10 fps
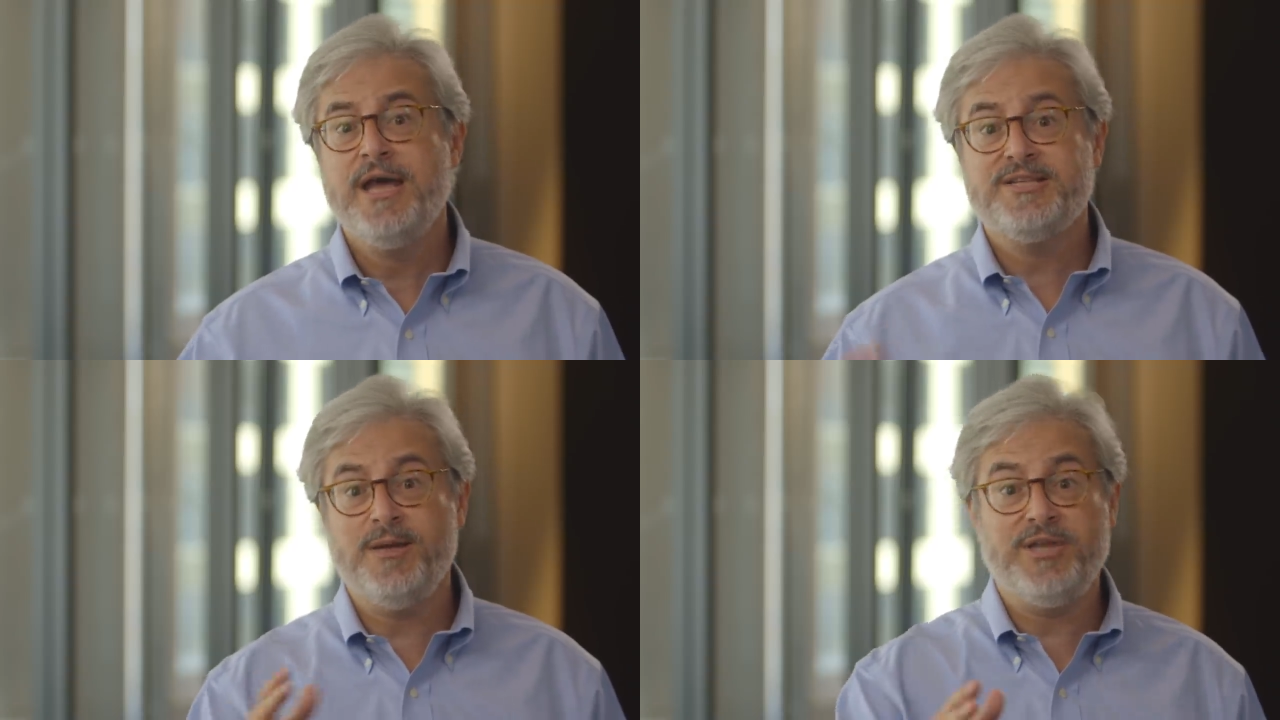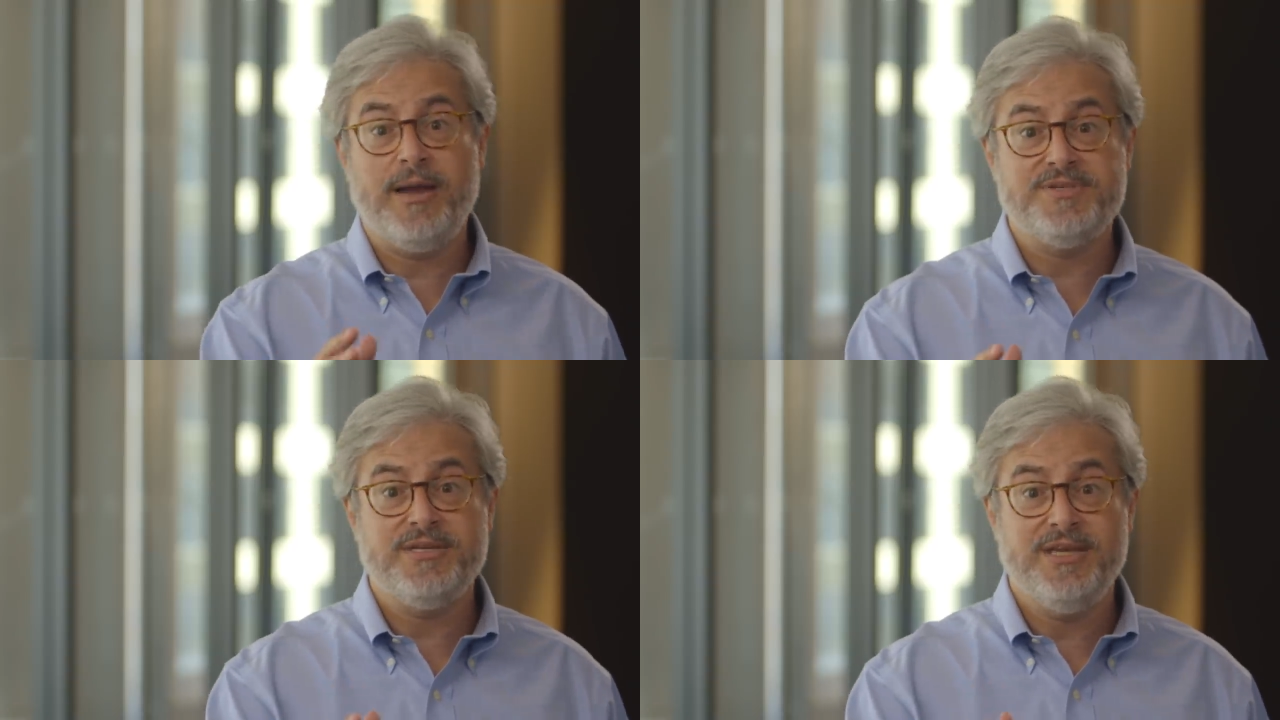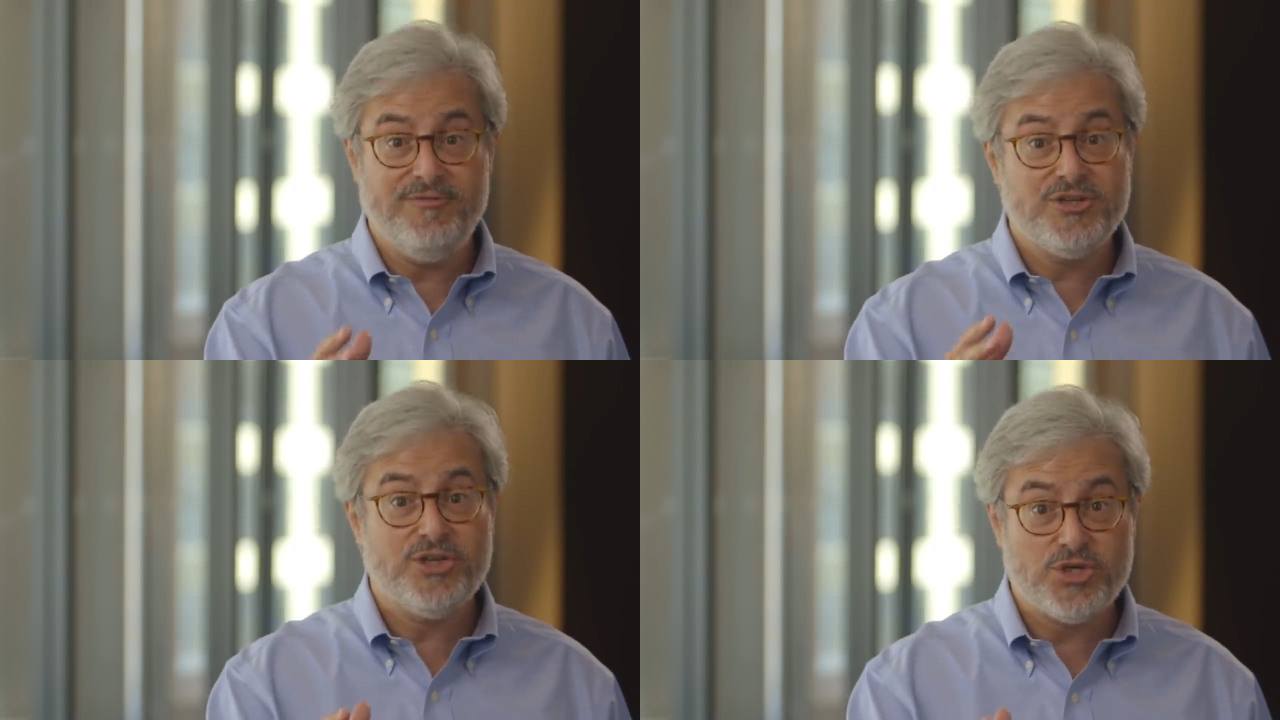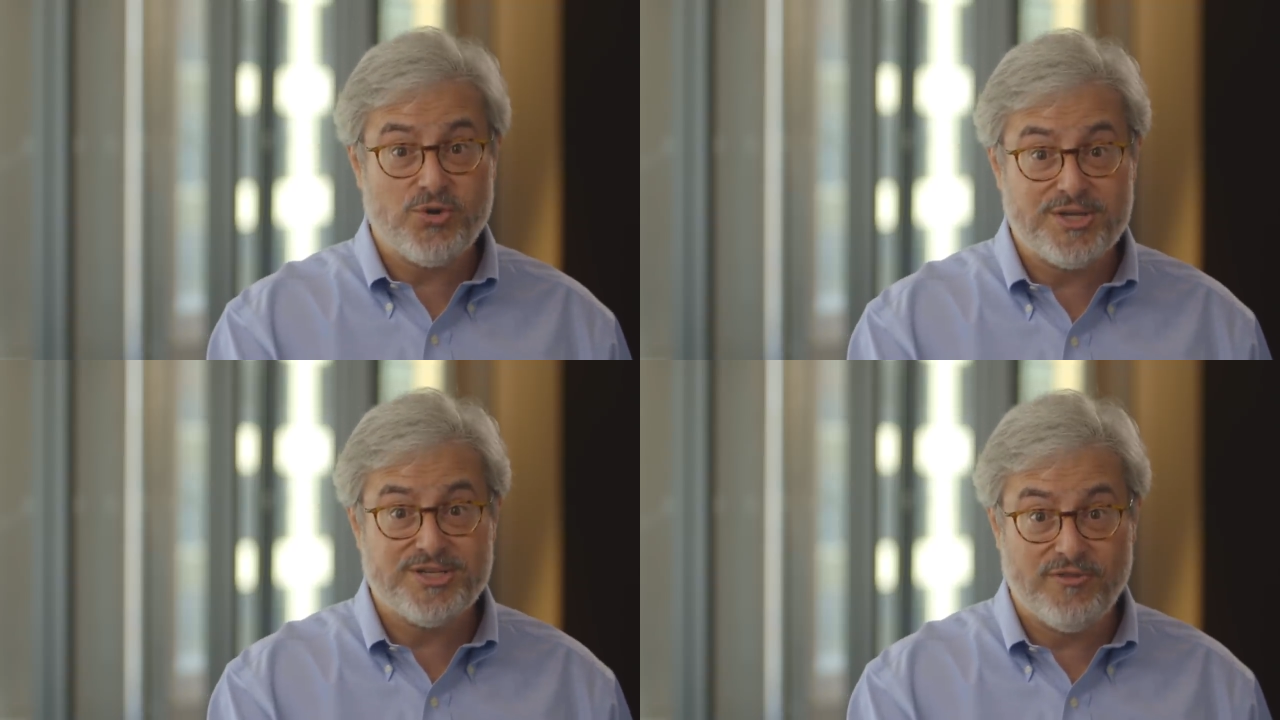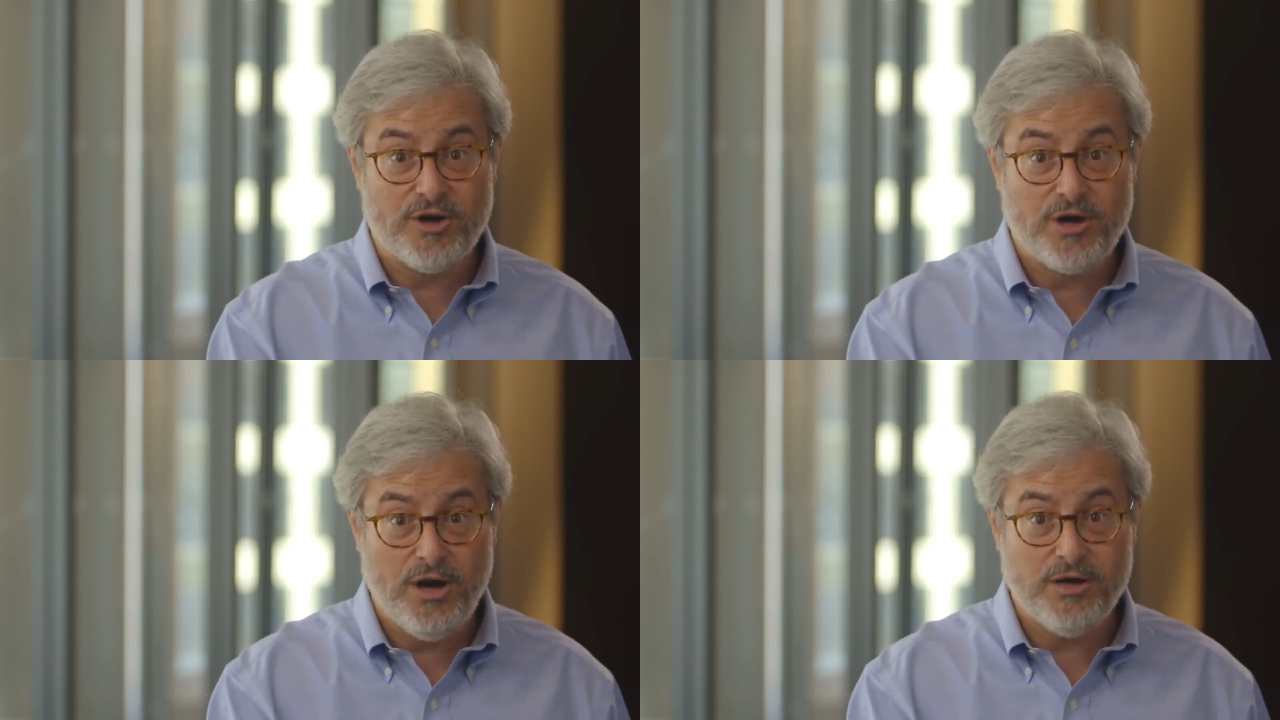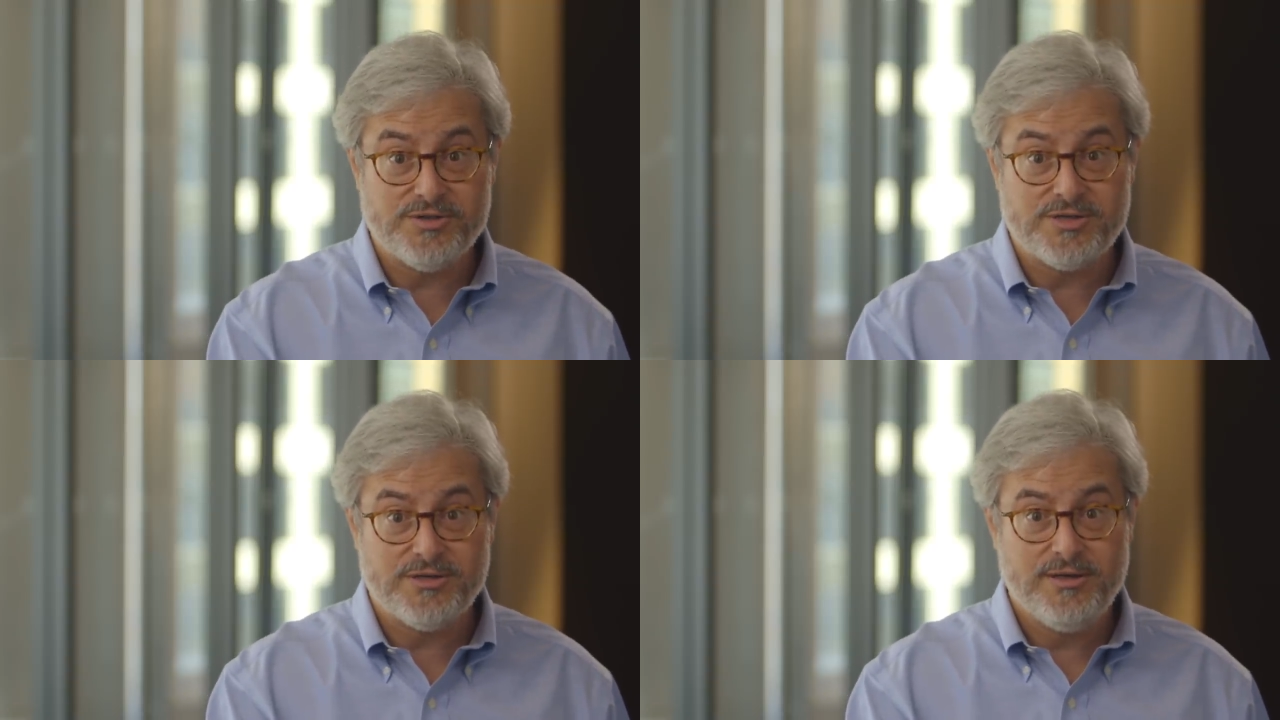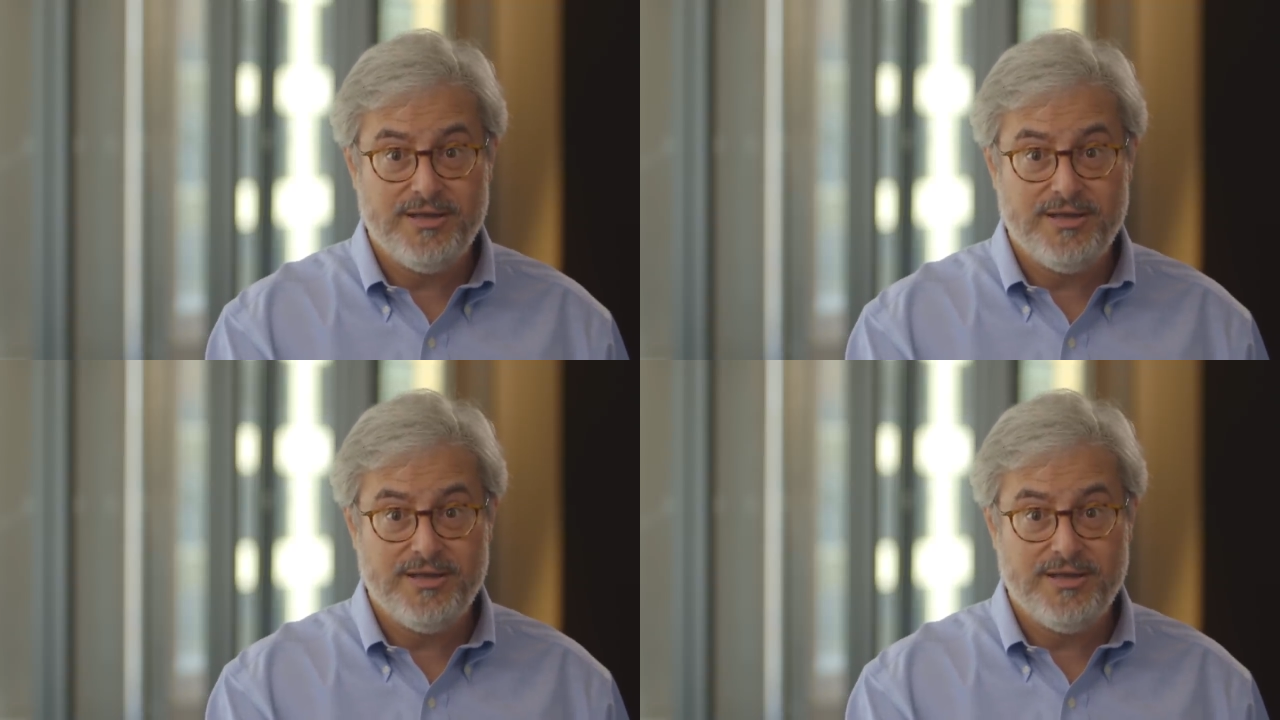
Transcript: sometimes even to the trunks of our cars.